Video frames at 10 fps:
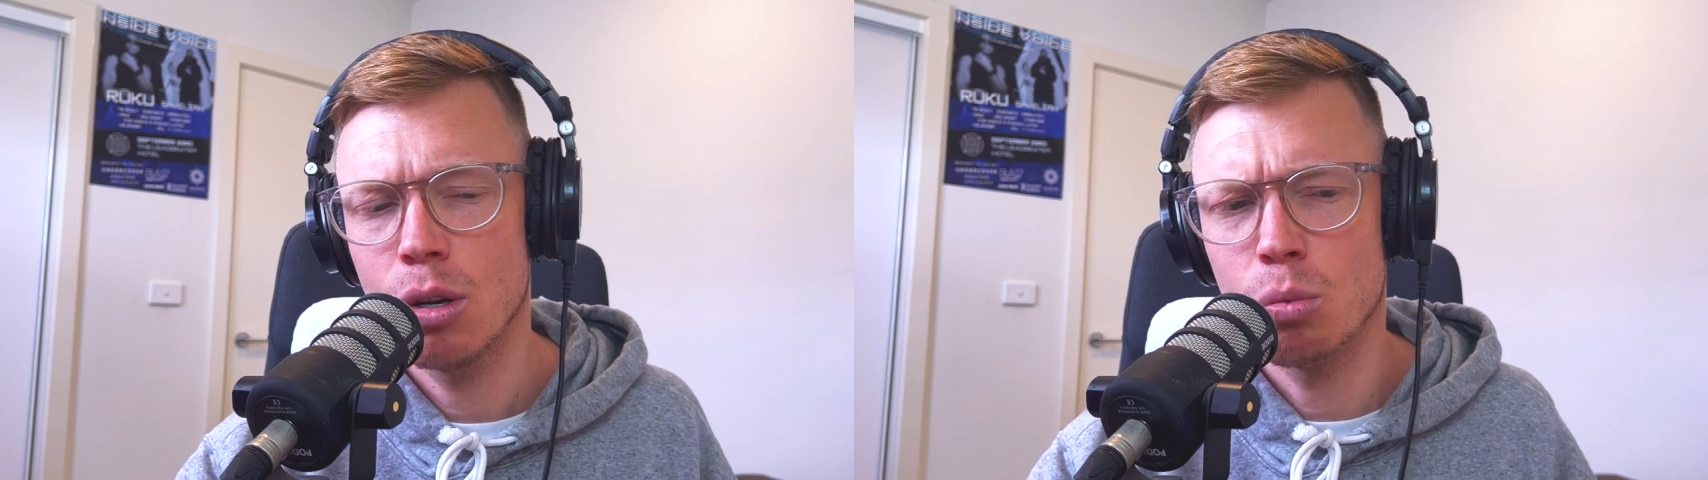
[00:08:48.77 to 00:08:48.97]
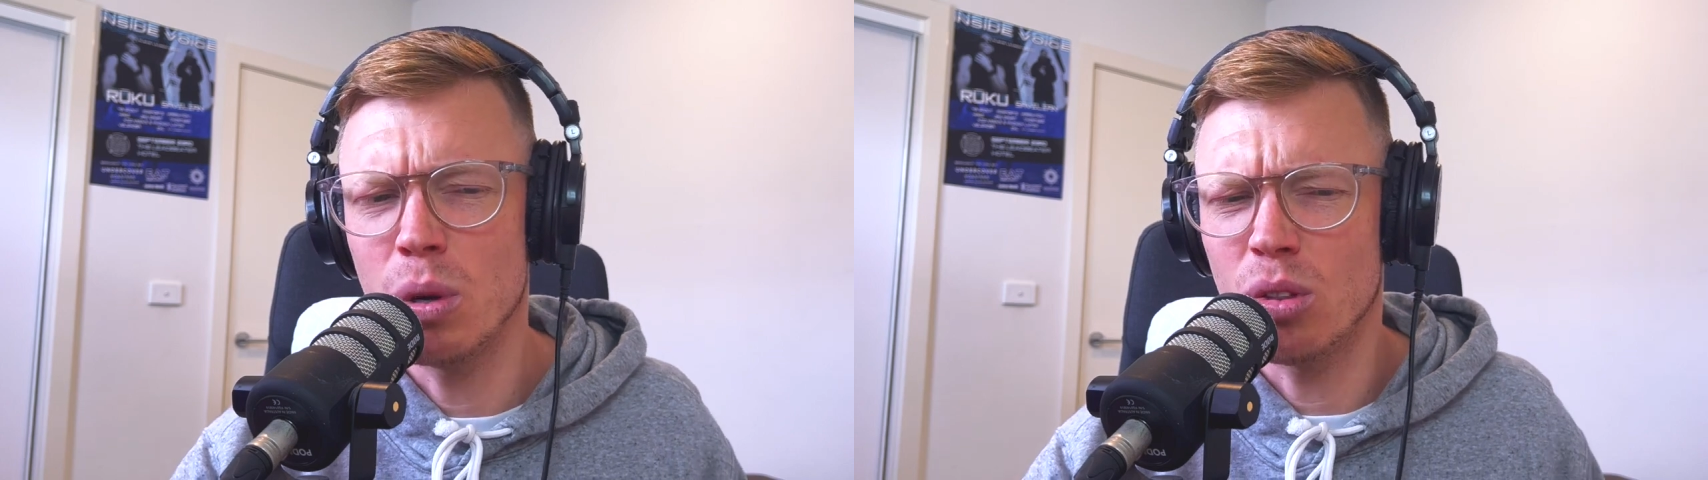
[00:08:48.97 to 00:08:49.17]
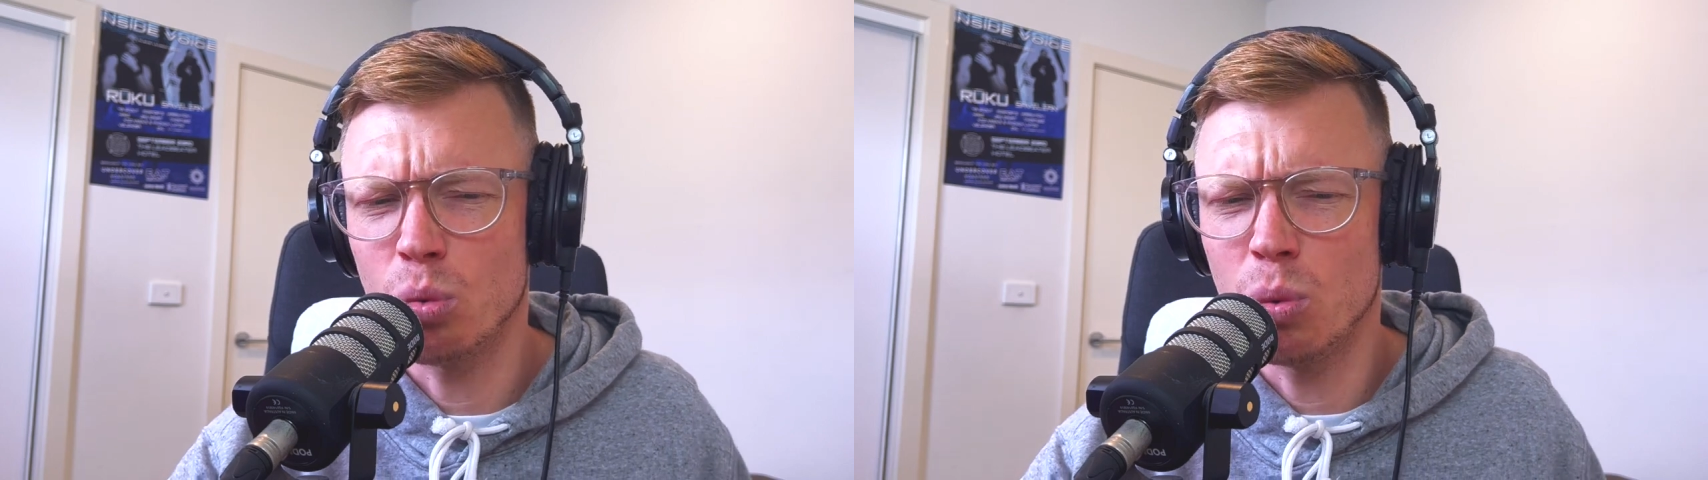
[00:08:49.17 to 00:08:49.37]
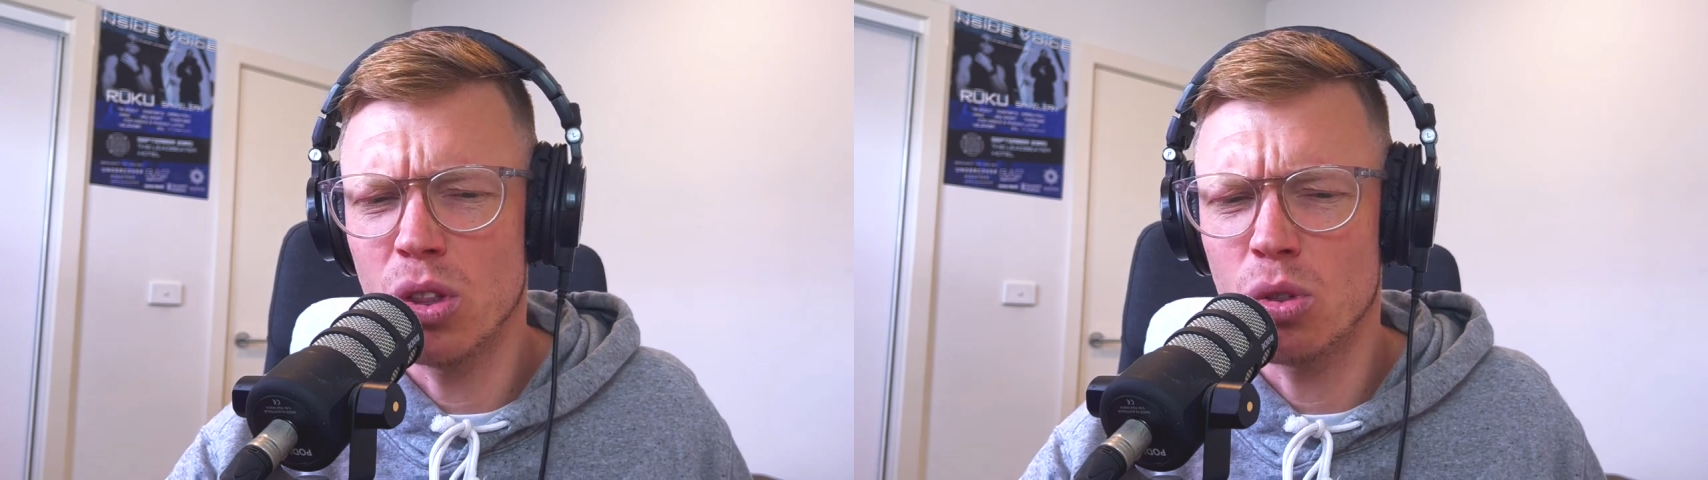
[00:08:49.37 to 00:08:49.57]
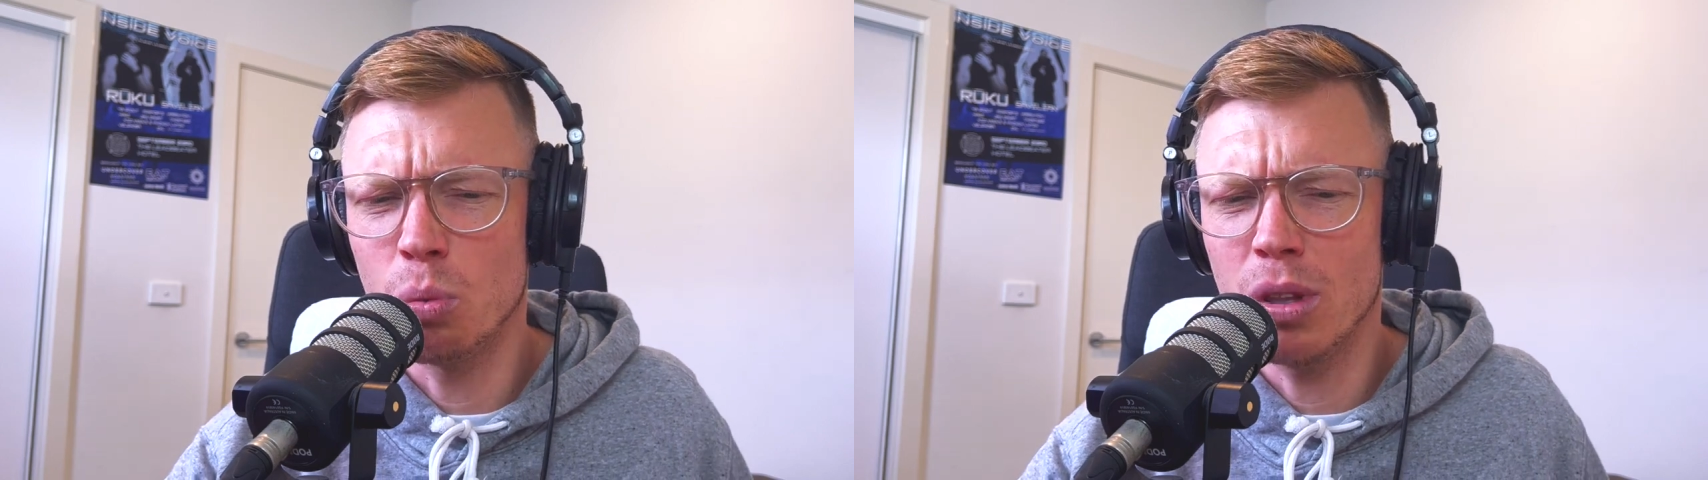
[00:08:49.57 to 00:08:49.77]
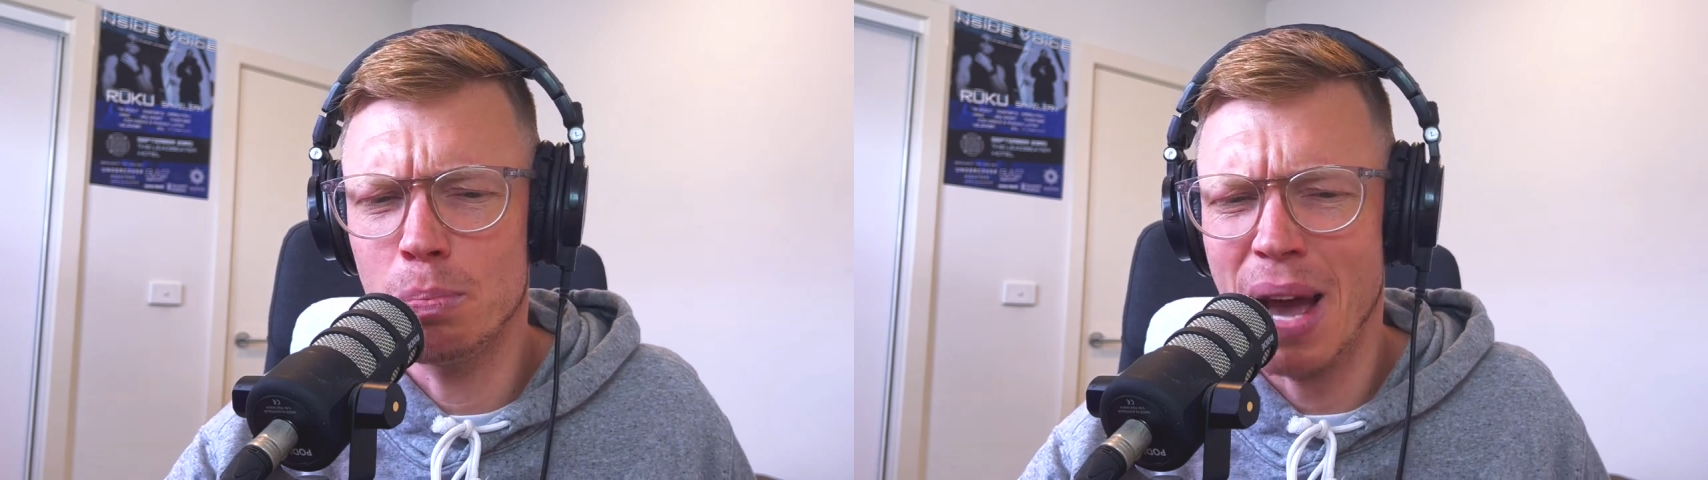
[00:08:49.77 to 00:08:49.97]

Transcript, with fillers: with with with